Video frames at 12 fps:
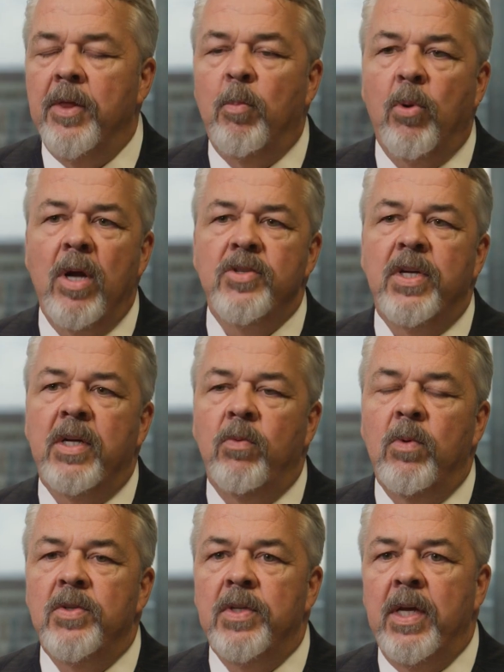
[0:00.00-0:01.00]
The project
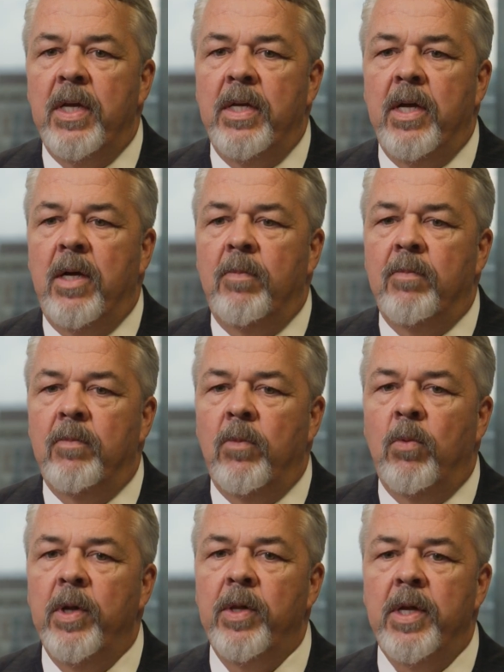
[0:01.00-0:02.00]
was
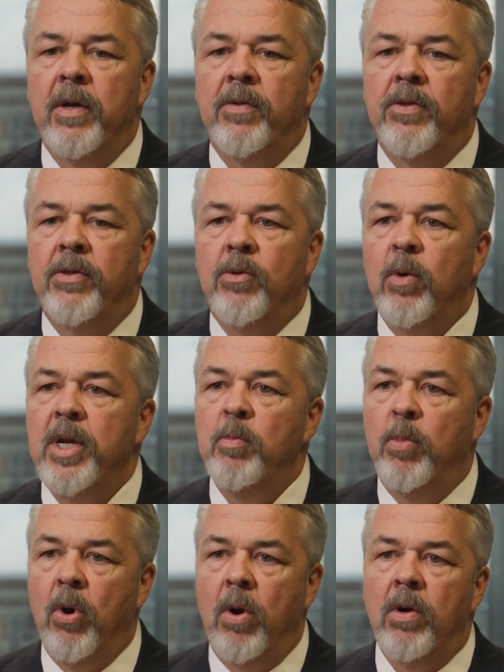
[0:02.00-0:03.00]
really a
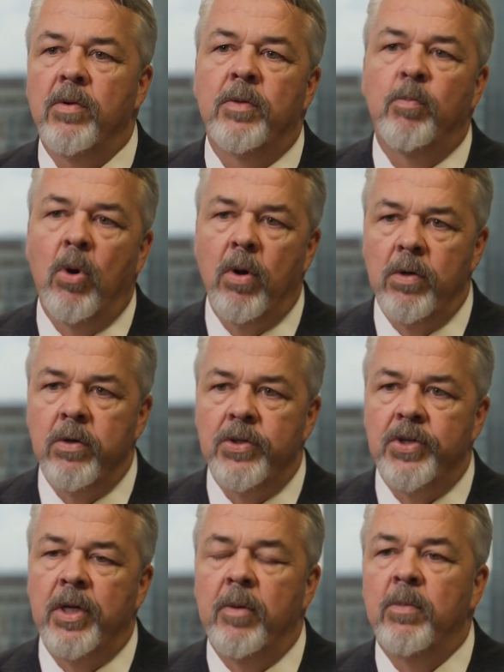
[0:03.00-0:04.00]
three-part
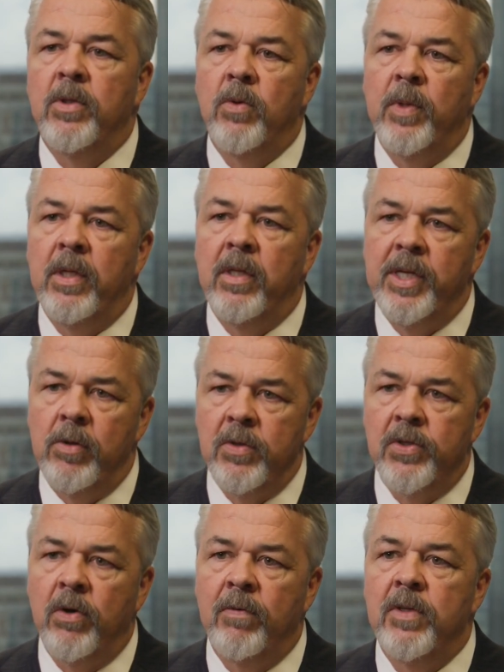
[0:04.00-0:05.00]
partnership between Legal
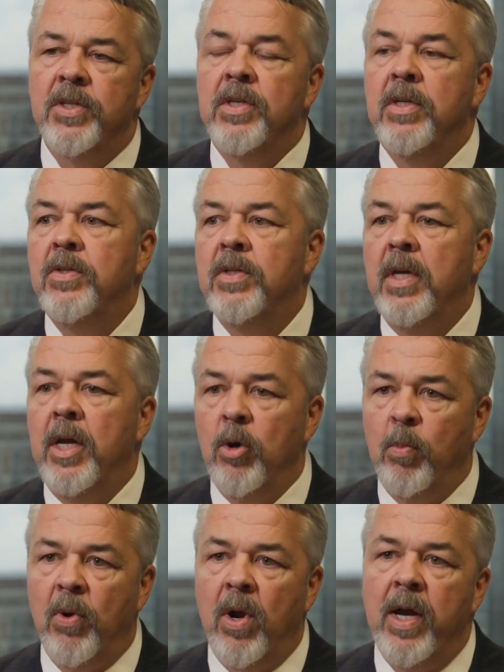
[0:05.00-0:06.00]
Services,
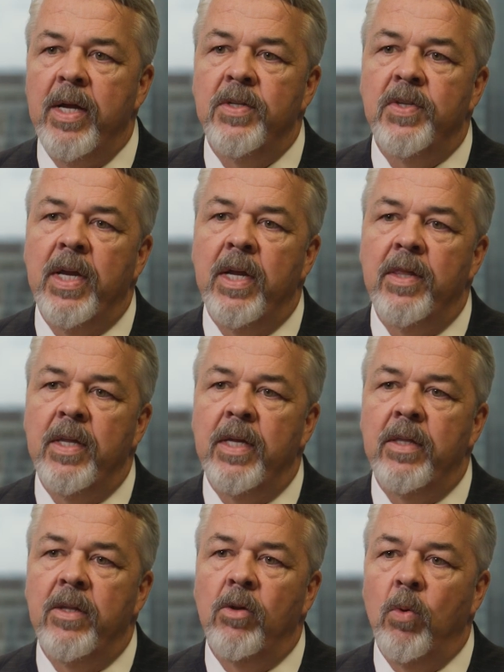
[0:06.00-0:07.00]
Enterprise, and
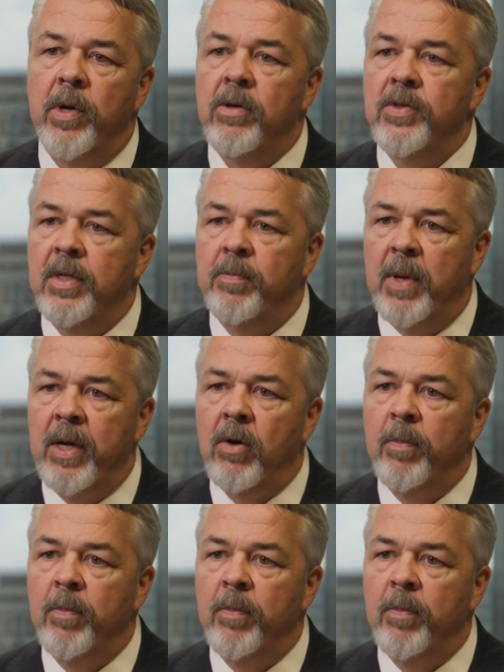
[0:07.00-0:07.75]
then the lawyers at Baker